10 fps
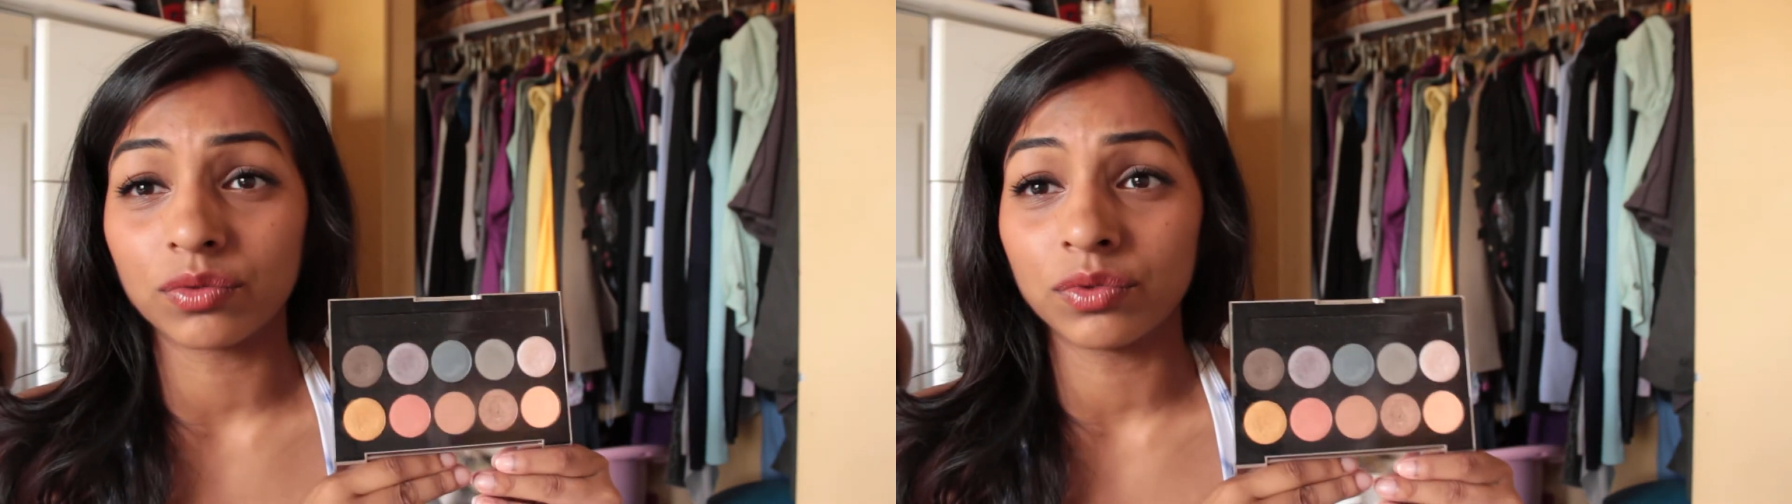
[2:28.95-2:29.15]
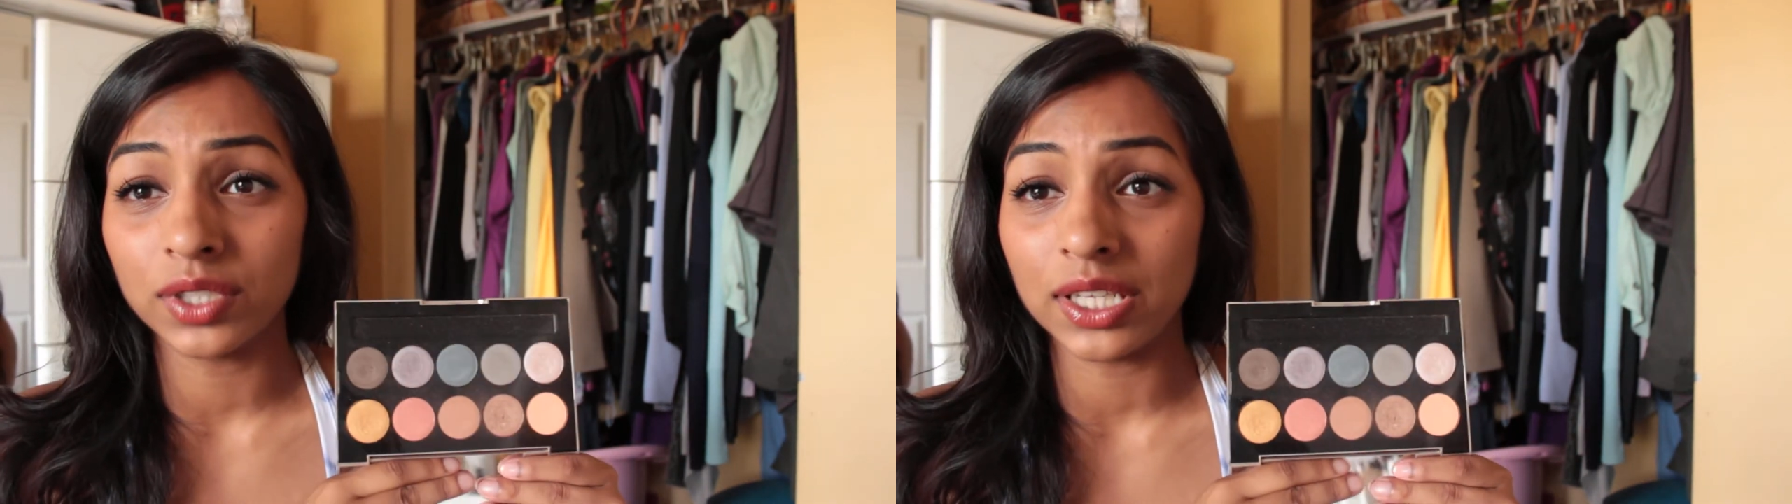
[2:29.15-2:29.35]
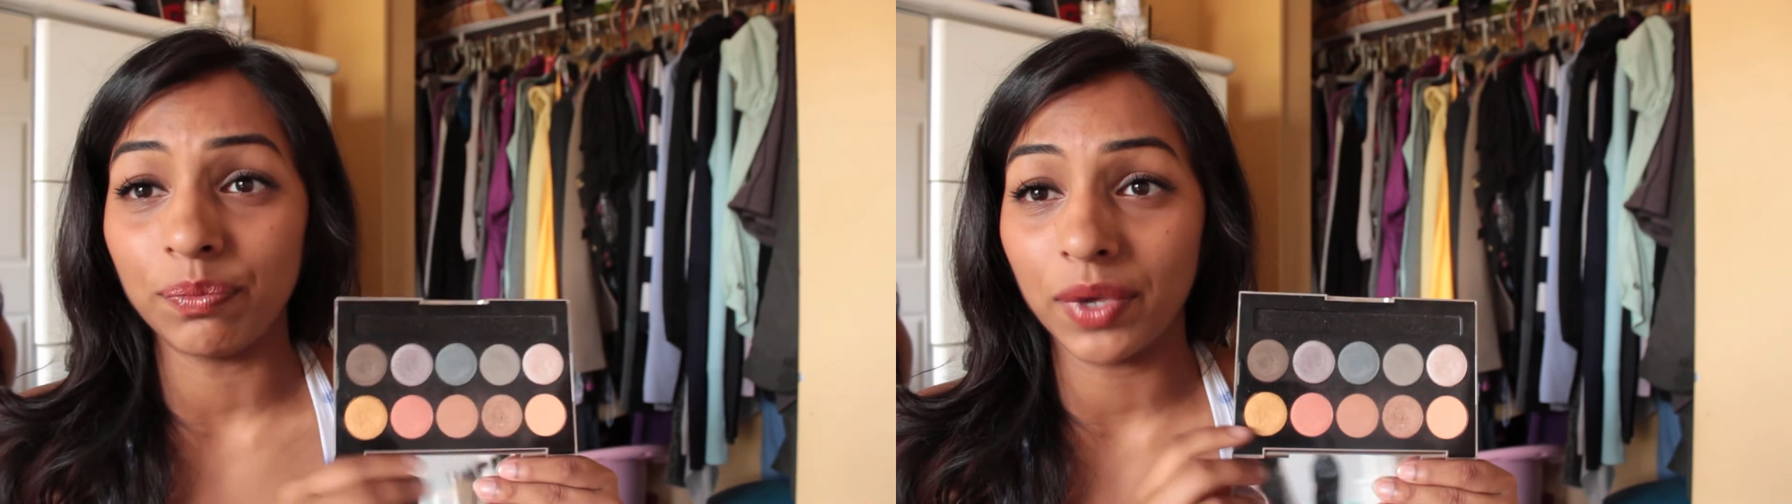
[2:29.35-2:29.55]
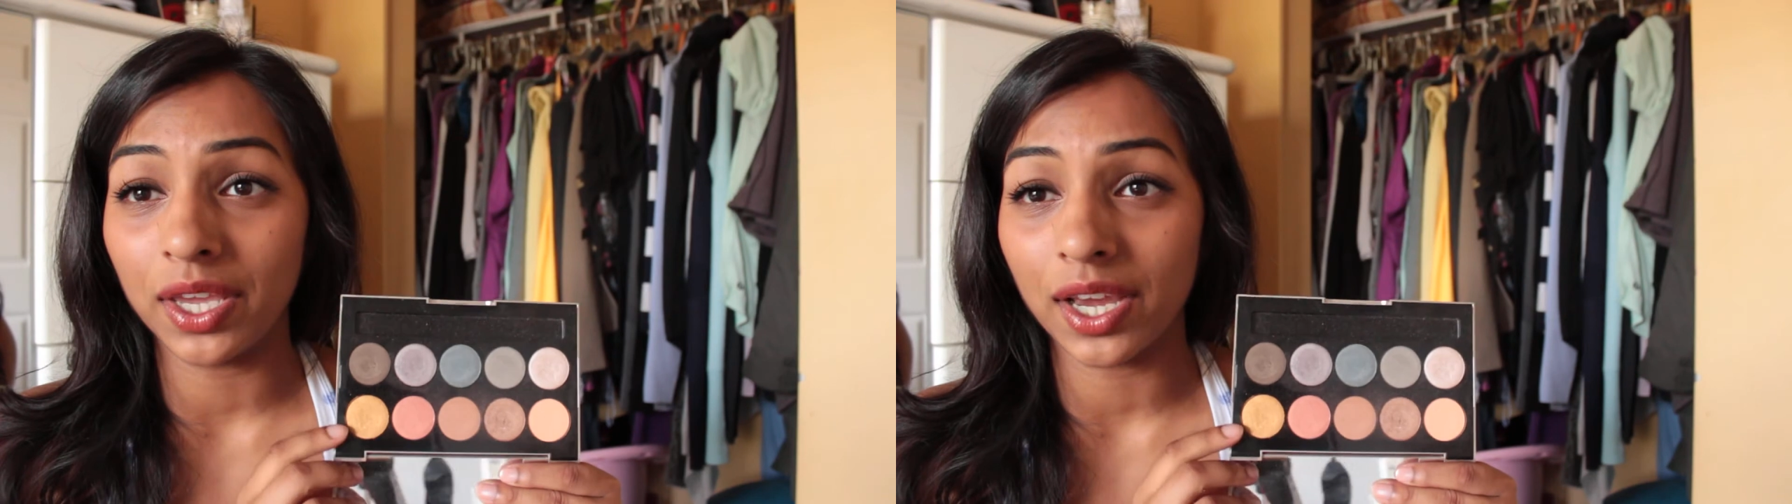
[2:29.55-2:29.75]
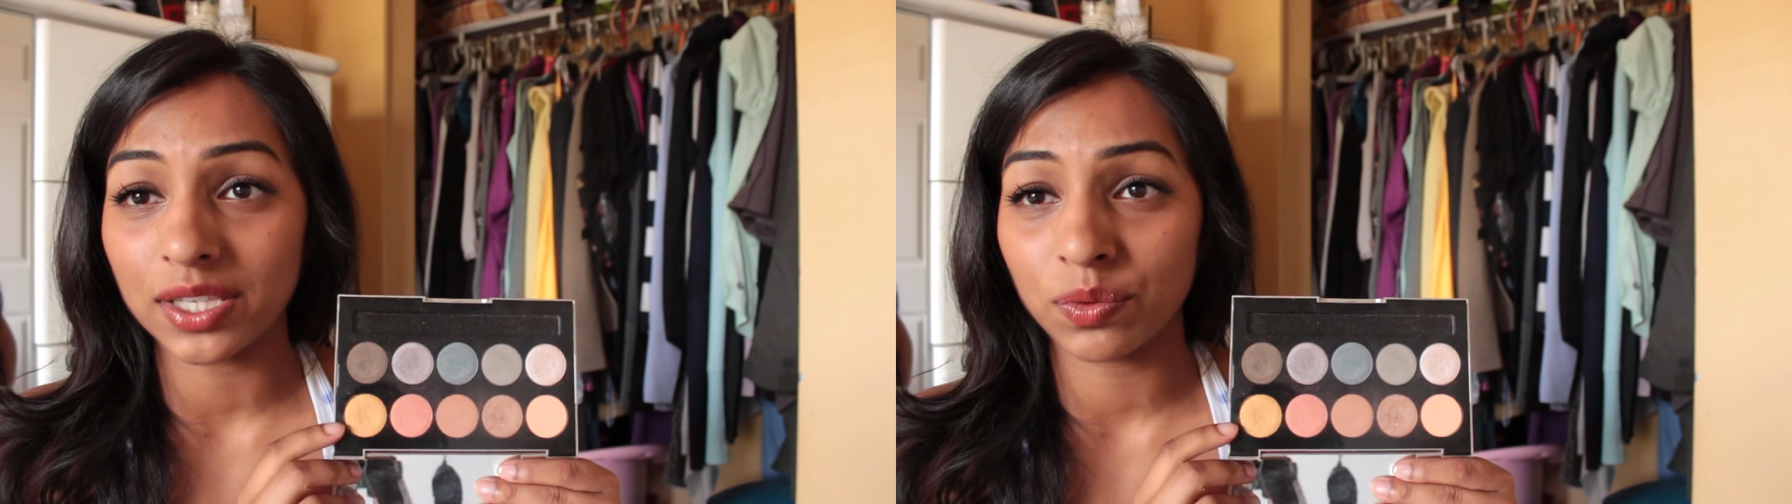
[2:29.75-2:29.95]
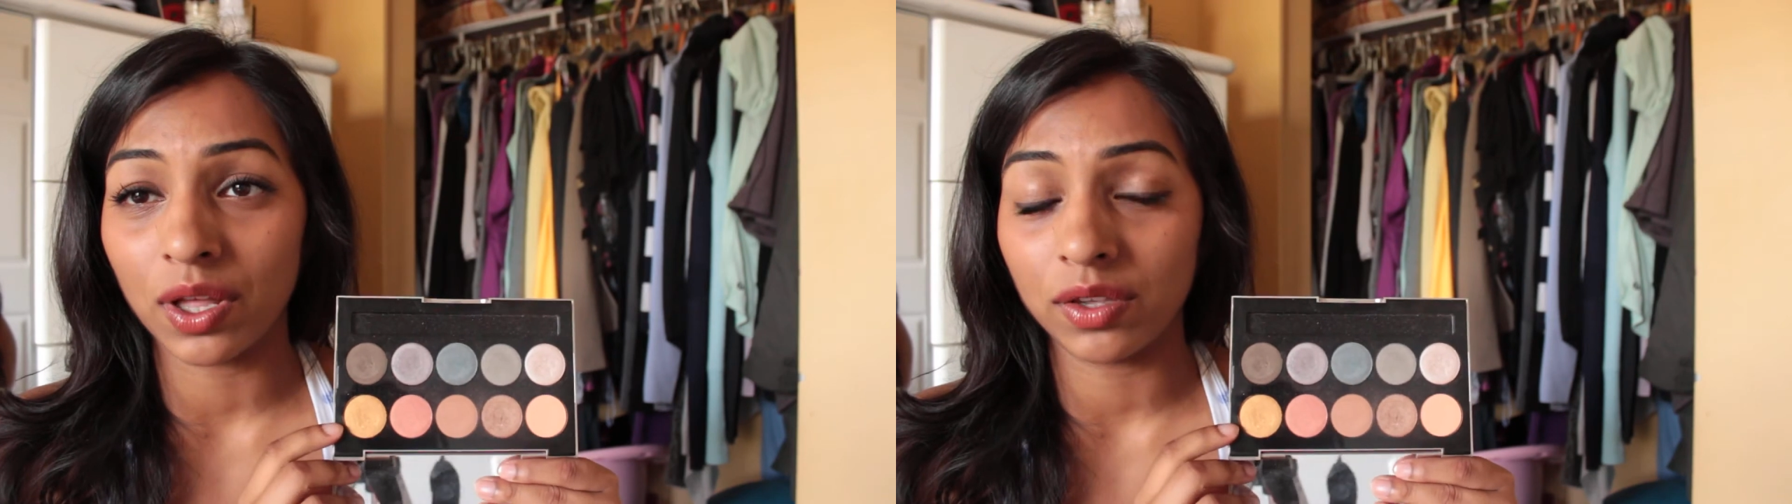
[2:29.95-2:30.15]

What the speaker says: really big as well.